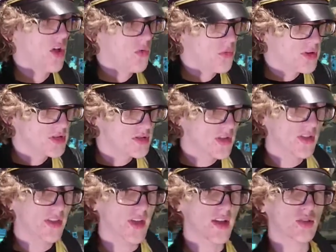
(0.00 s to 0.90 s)
We should have
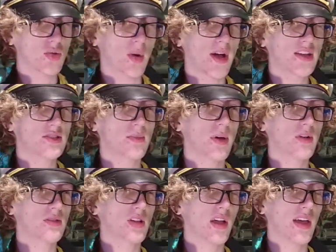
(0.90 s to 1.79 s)
thought twice
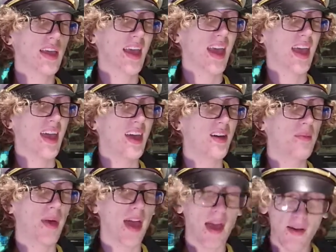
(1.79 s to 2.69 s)
about telling
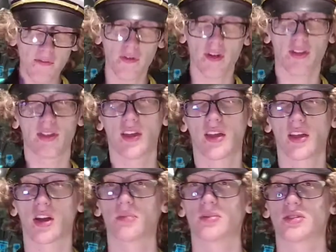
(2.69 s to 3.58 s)
him everything
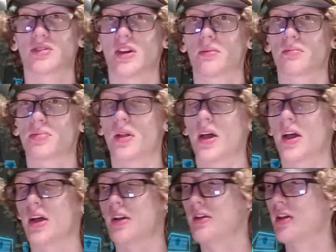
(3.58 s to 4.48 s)
Compass had
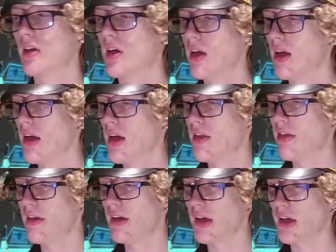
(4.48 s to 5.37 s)
planned.
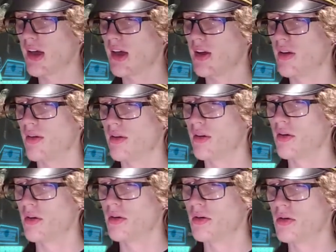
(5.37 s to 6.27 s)
Then again,
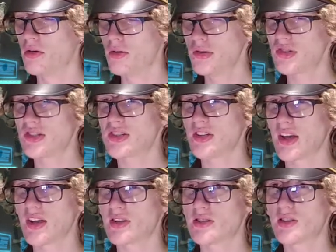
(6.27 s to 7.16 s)
who's to
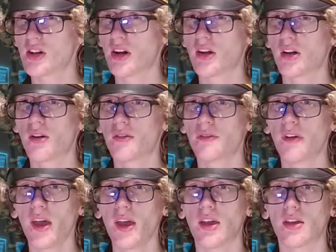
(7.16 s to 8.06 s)
say it's not all
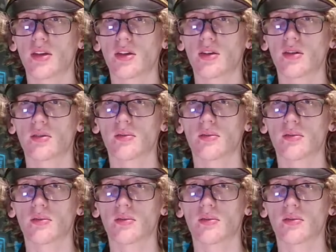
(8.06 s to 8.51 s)
fake?